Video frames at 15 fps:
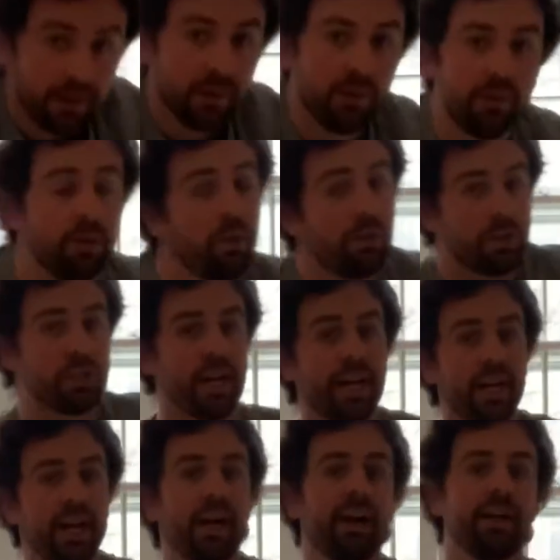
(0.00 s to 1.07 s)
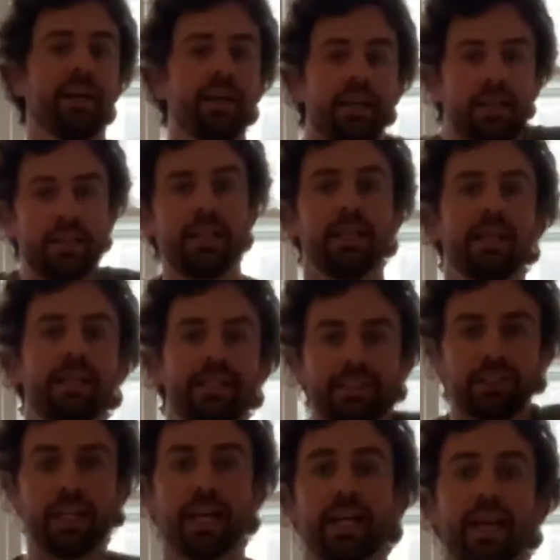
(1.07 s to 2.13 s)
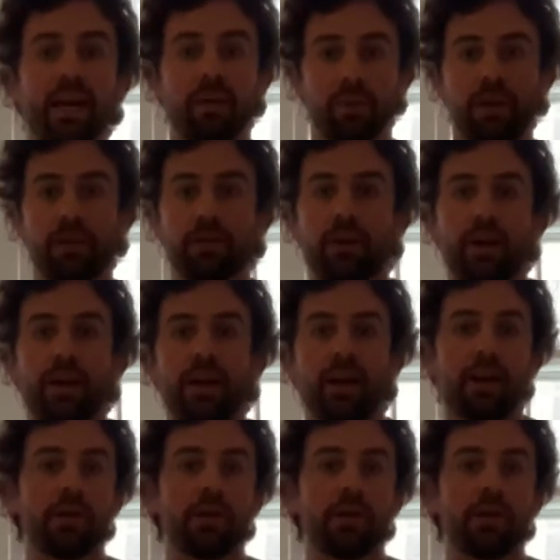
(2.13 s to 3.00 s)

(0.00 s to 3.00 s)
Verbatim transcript: Whoo, shake it out. Shake it out. We're gonna do our, our